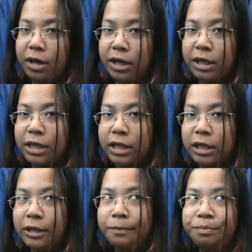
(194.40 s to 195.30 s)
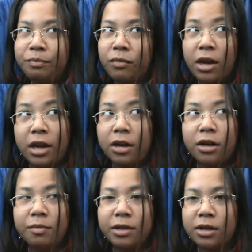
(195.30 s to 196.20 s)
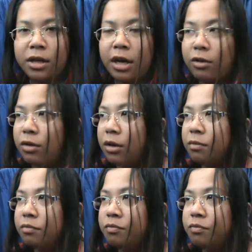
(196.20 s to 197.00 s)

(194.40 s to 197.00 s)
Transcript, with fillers: because I cannot miss our gathering.